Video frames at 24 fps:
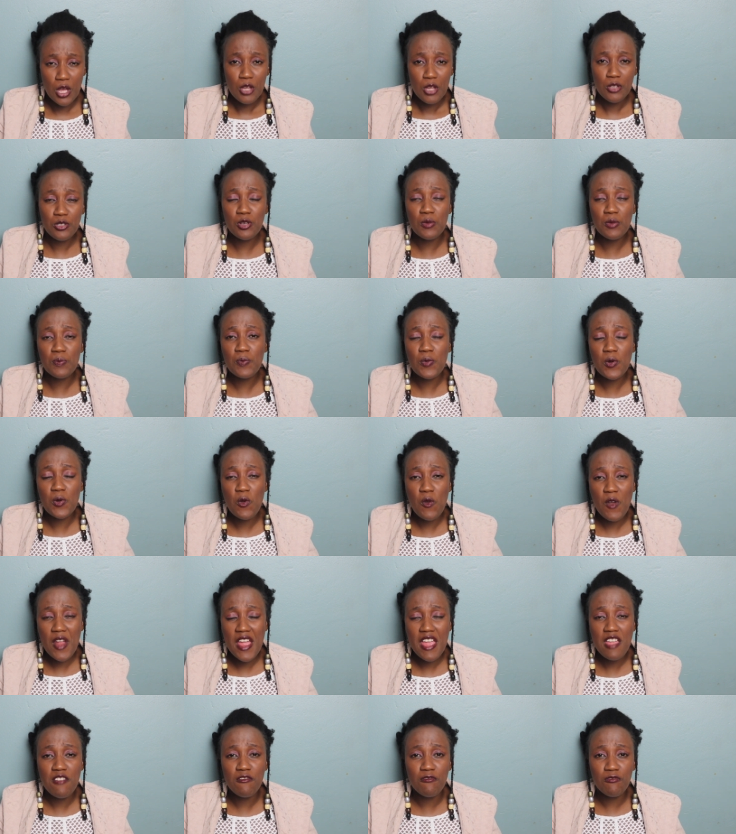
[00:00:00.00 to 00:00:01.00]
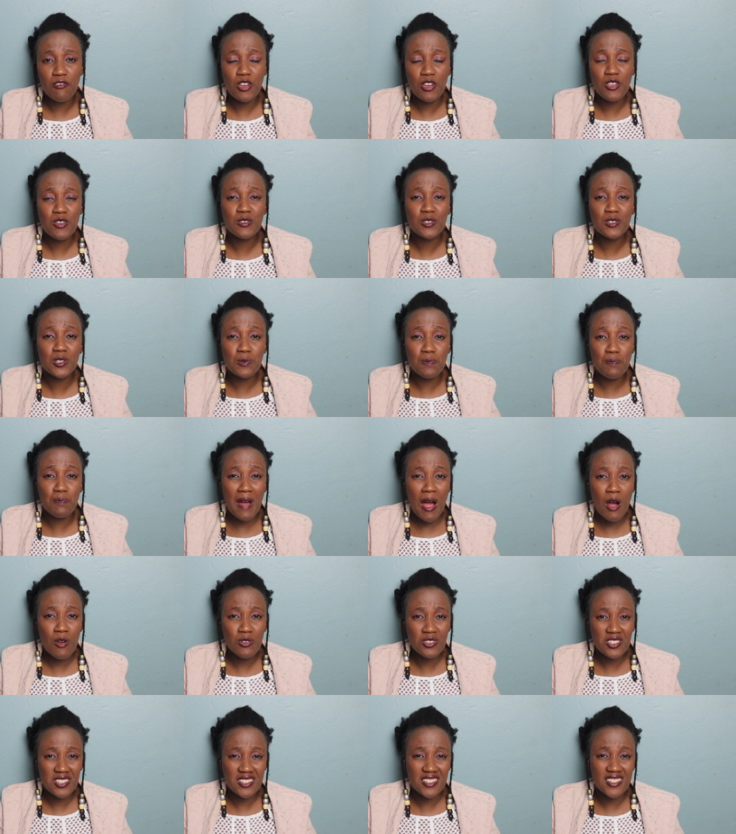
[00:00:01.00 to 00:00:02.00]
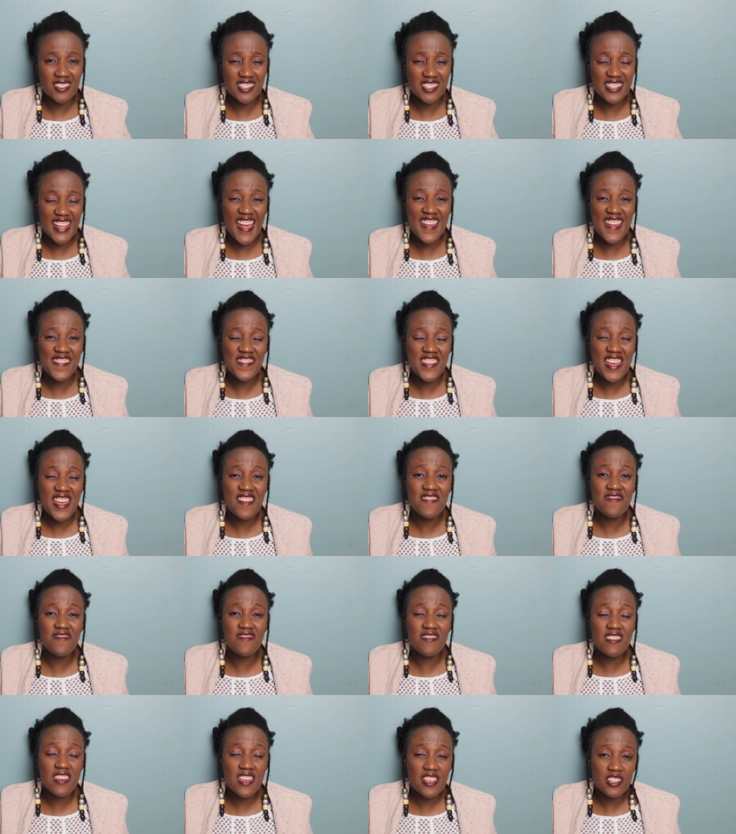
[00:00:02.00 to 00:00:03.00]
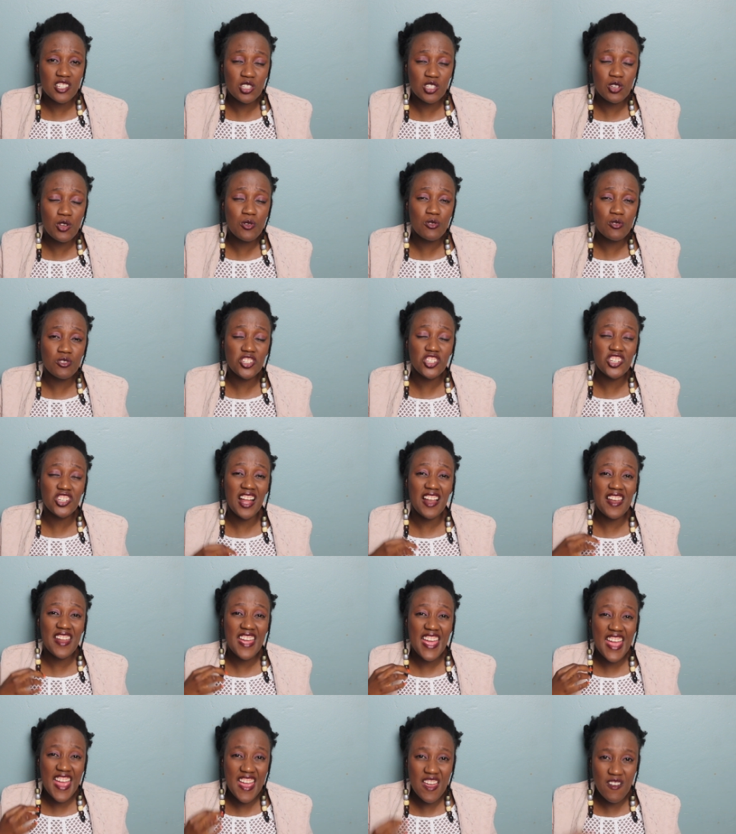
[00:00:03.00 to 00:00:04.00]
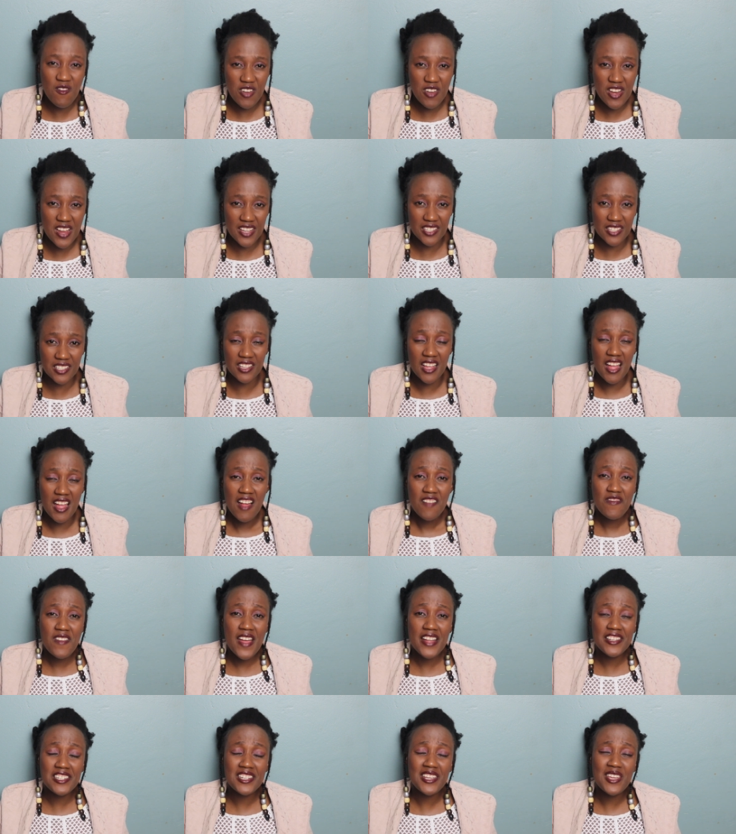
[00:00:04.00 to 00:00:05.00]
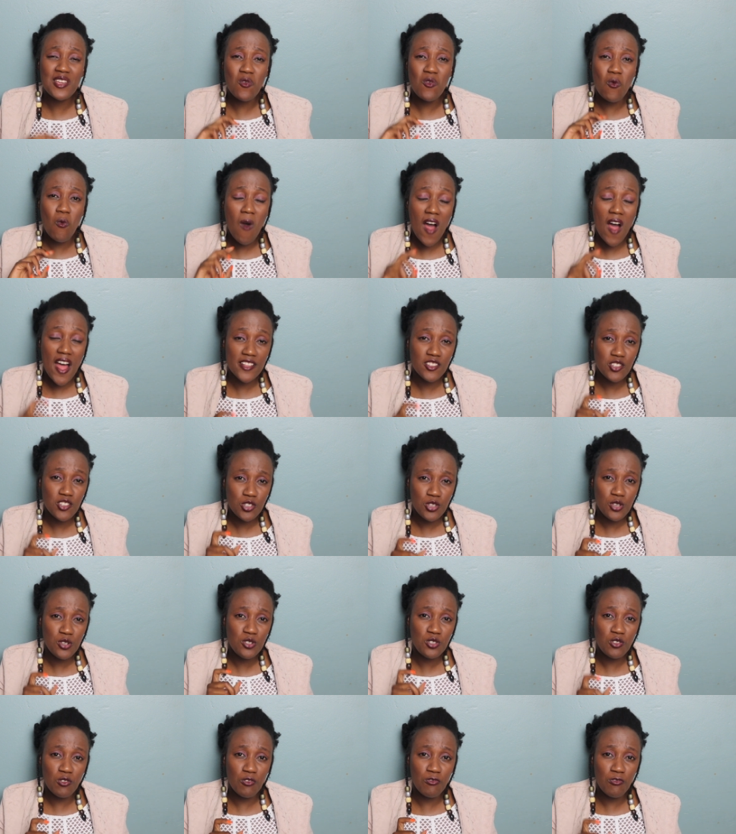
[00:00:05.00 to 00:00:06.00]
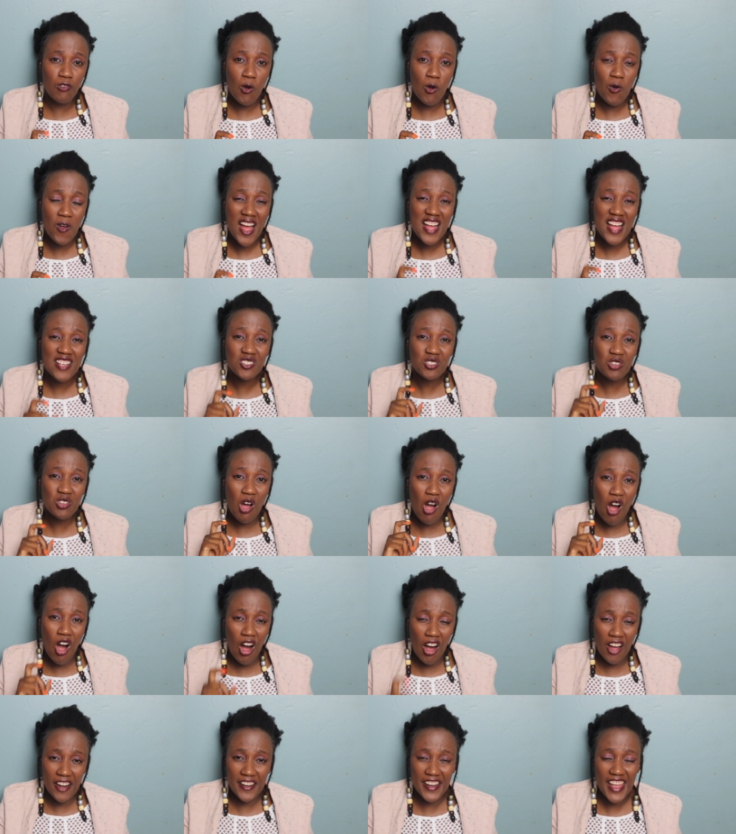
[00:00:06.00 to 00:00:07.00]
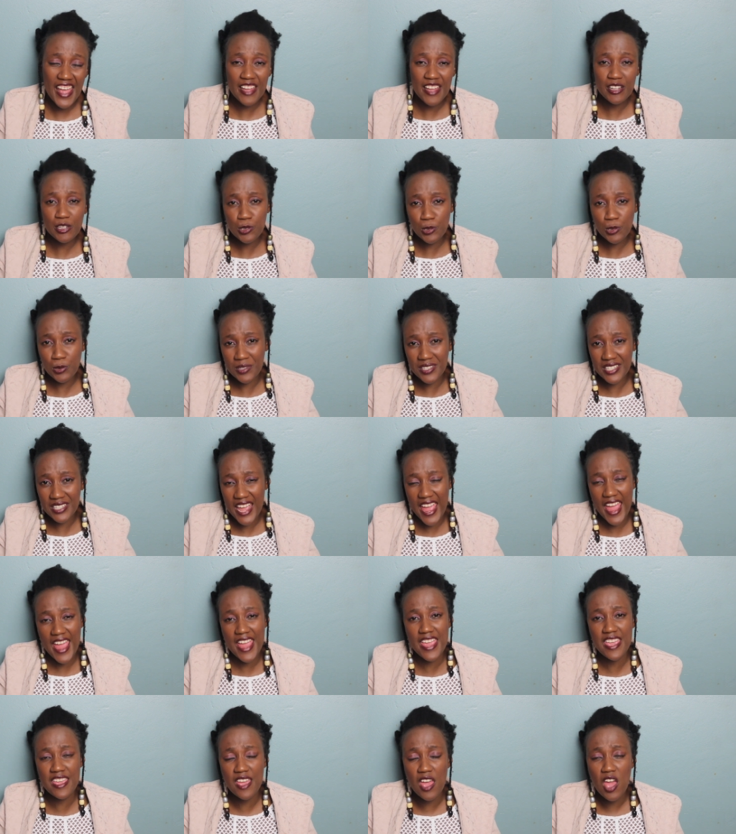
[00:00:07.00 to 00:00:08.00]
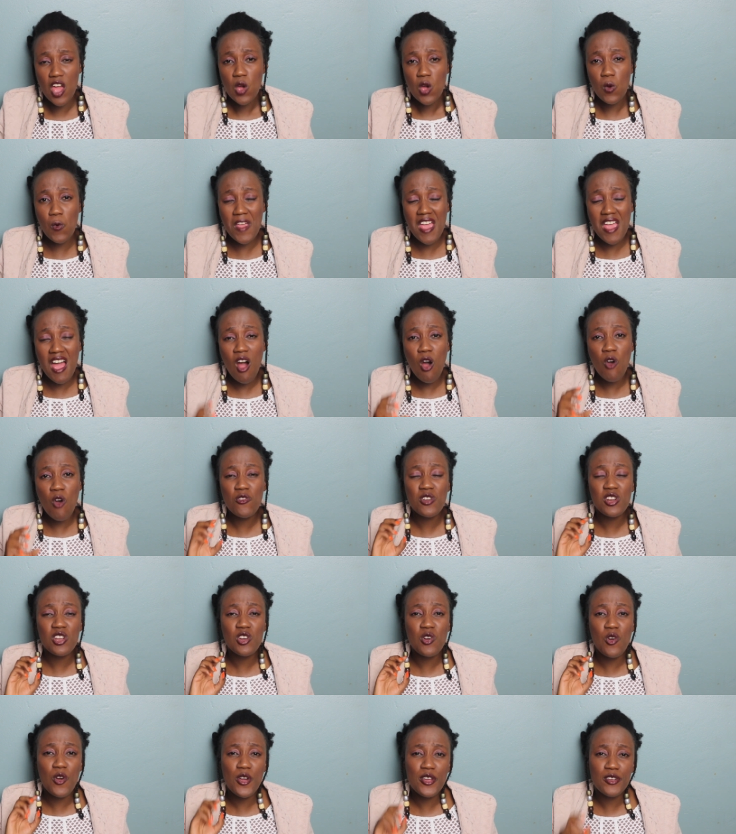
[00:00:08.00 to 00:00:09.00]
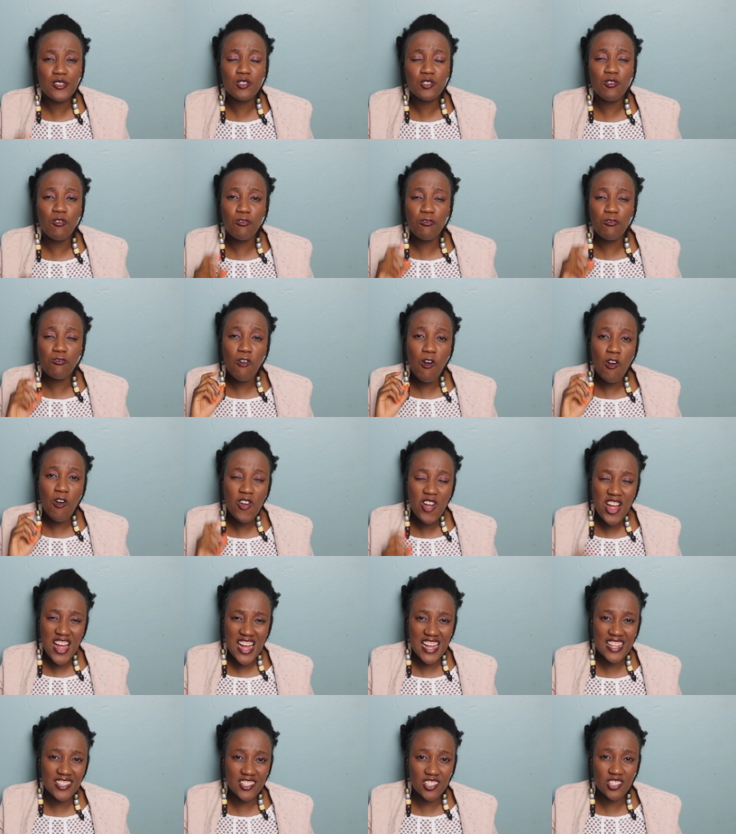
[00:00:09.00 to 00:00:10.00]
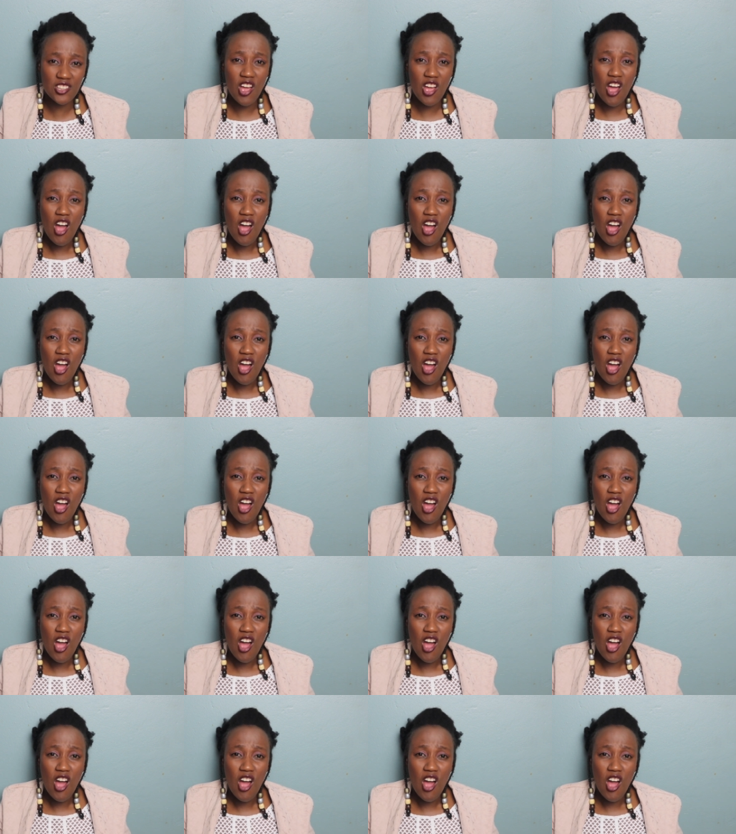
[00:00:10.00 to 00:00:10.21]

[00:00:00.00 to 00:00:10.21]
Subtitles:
to pray for your spouses, and there are these crucial areas that He wants you to focus on. And today we are only going to focus